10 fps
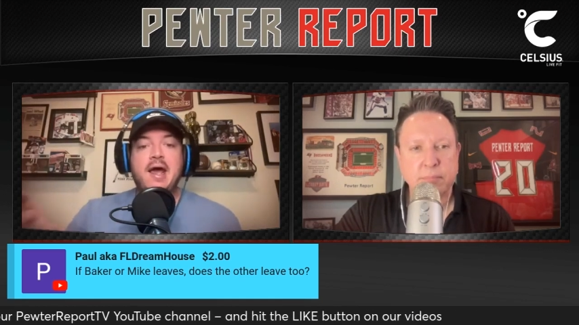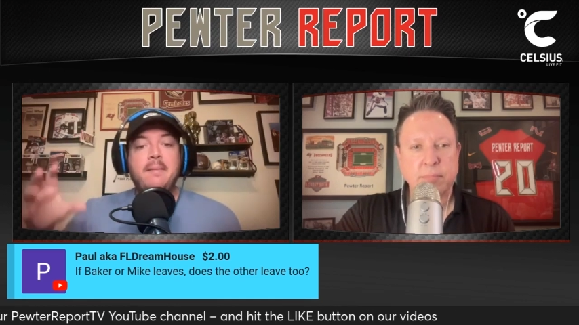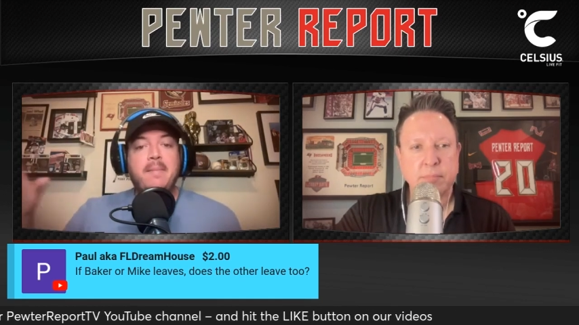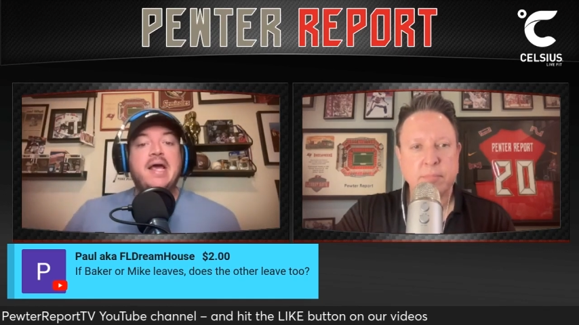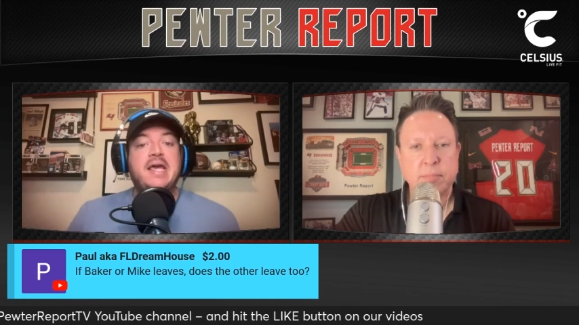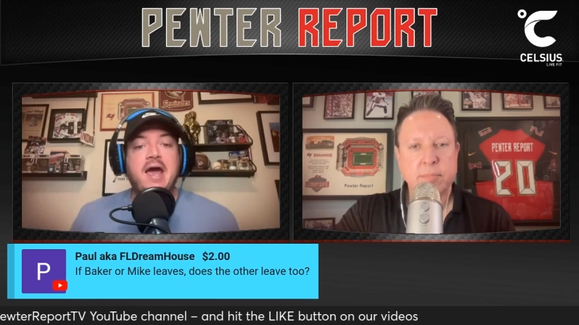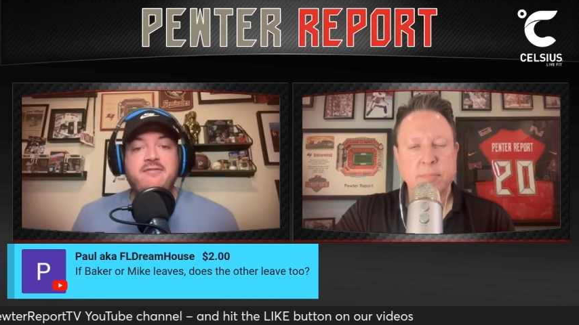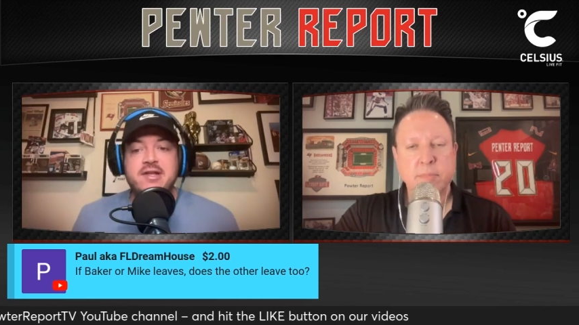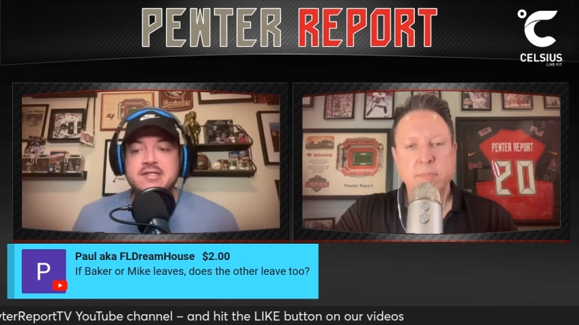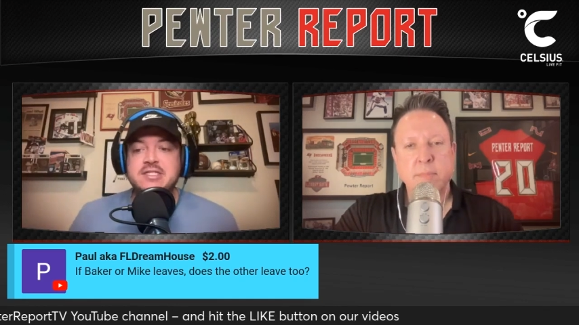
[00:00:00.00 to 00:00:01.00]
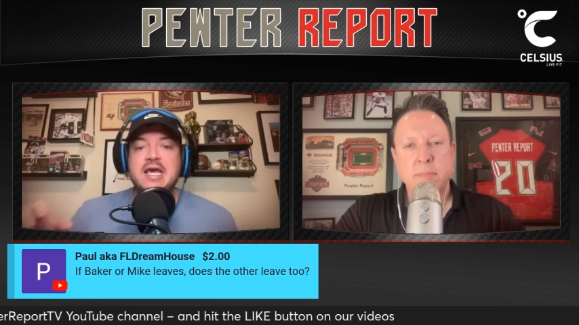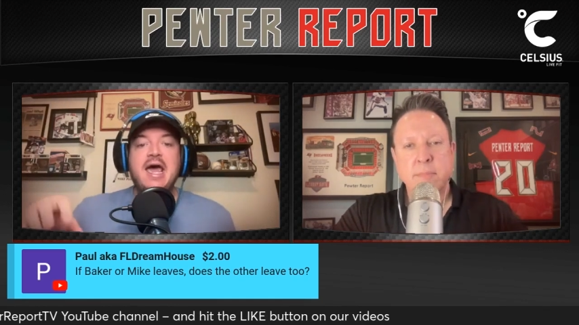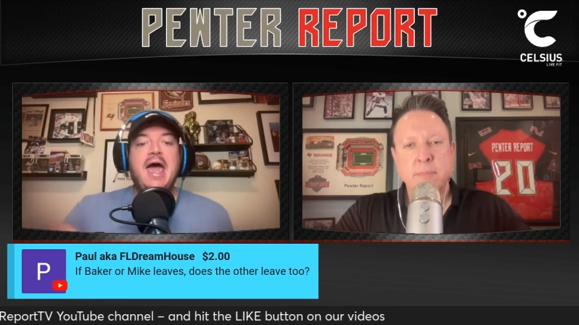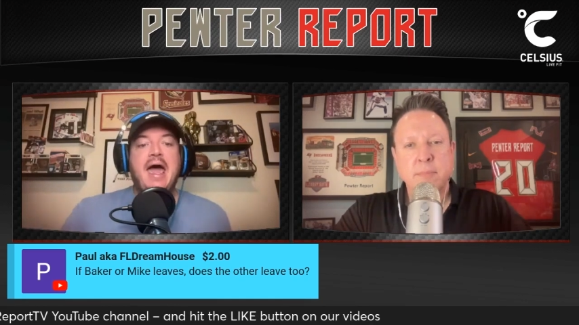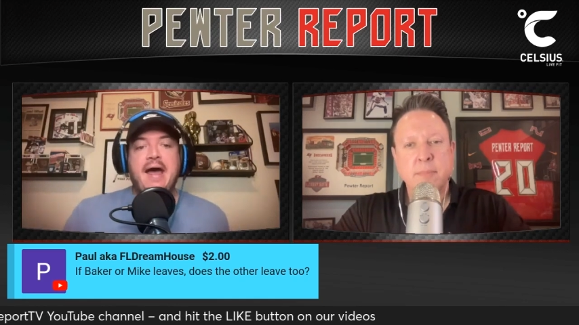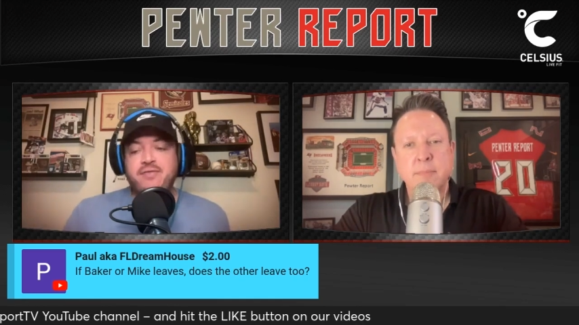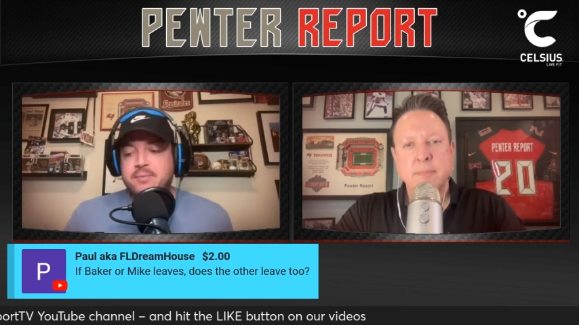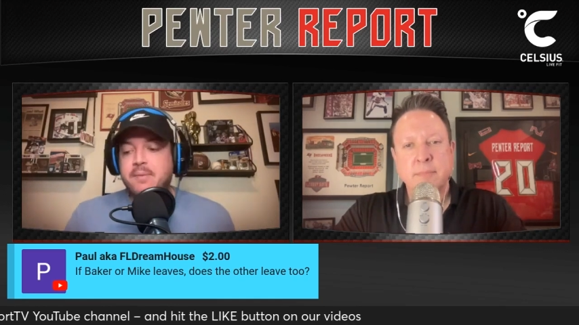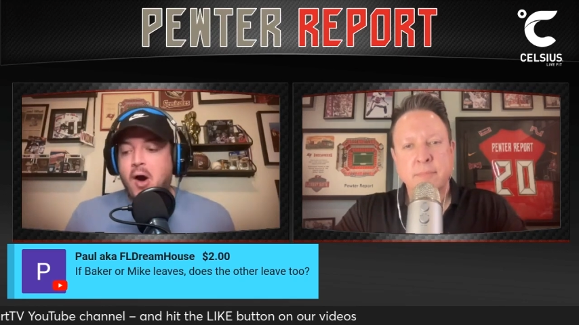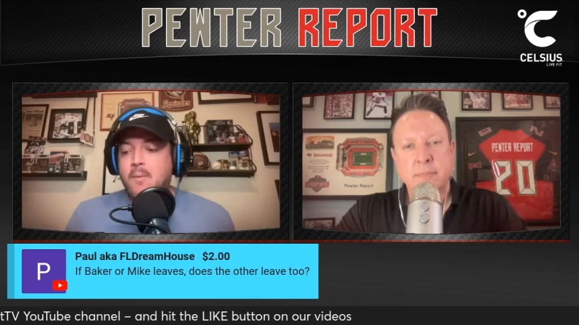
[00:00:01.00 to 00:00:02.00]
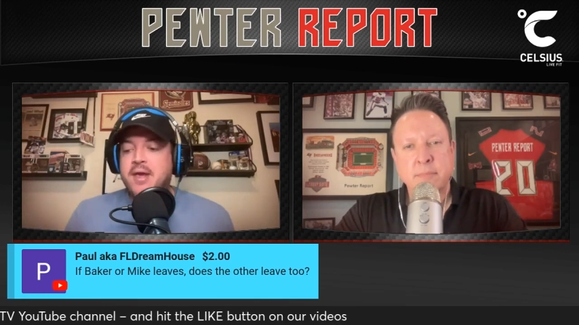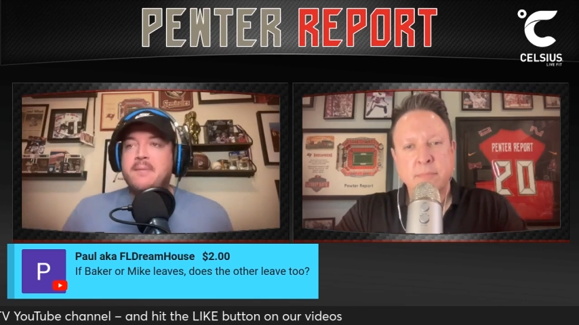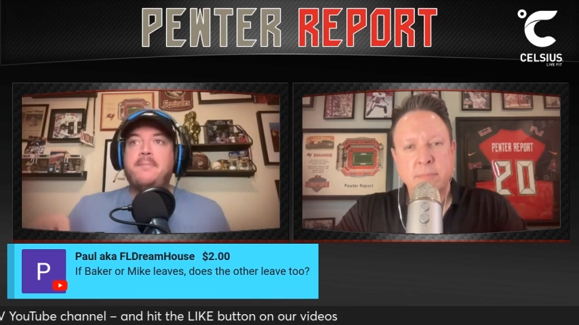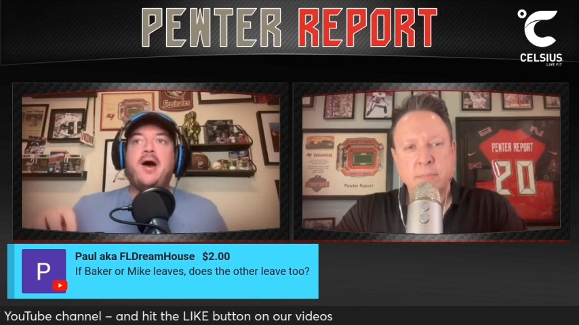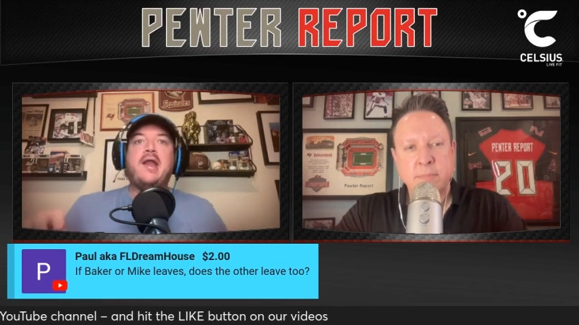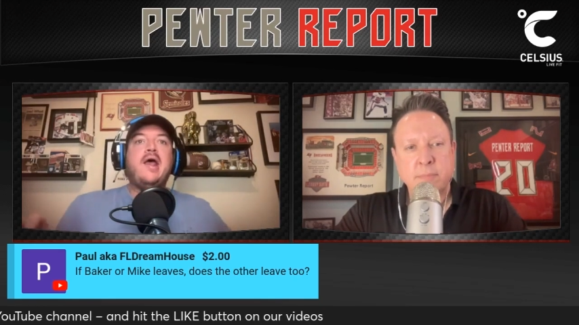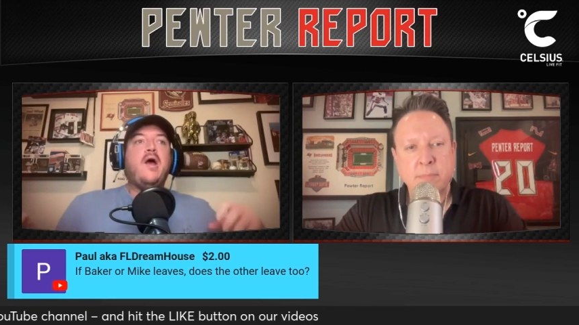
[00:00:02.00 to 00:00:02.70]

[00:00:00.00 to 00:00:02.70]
Speaker 1: Mike Evans at the moment. But